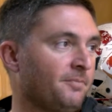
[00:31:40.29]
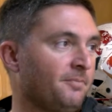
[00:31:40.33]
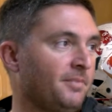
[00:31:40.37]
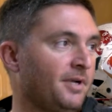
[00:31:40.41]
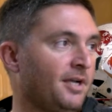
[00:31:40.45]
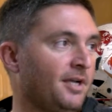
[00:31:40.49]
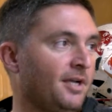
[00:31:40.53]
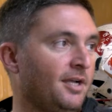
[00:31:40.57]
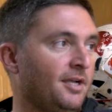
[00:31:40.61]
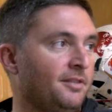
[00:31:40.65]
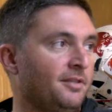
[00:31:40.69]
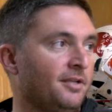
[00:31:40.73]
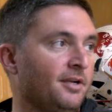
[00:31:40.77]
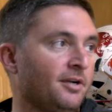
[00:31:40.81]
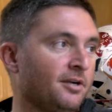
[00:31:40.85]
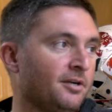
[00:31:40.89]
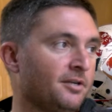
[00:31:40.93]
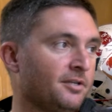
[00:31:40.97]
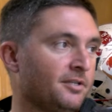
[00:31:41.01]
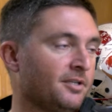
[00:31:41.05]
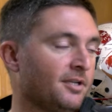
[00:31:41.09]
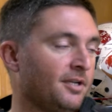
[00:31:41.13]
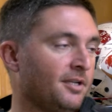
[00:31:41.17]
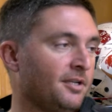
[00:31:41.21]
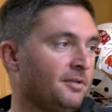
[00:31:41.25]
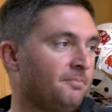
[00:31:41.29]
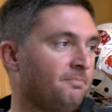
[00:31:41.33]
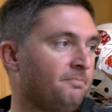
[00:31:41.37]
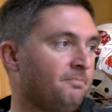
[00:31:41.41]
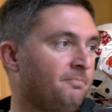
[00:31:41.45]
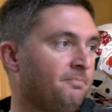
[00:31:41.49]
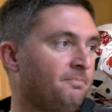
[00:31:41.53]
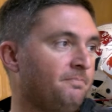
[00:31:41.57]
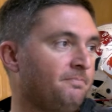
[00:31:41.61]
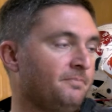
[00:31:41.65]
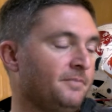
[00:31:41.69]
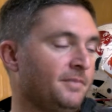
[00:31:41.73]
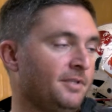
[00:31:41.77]
behind there and kind
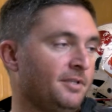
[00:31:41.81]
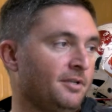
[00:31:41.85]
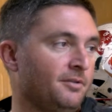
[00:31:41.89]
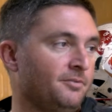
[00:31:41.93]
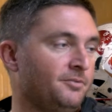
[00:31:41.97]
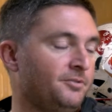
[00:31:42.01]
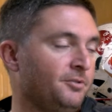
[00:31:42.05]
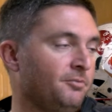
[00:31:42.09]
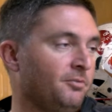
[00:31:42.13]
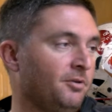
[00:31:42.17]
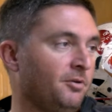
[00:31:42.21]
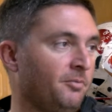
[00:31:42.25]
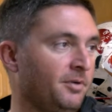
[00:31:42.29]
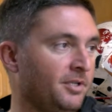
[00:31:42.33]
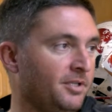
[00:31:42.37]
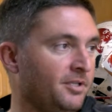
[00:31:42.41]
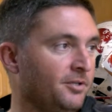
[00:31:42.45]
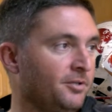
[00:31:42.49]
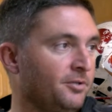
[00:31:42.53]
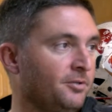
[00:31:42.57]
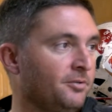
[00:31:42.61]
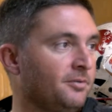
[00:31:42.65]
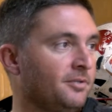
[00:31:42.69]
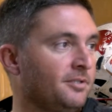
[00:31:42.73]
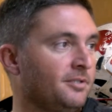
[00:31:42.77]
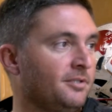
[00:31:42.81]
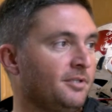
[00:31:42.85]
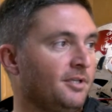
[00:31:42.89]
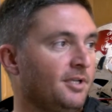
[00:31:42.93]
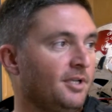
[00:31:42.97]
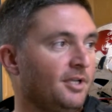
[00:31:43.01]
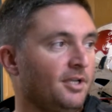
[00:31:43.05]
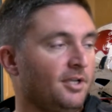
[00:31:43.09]
of, do what we do and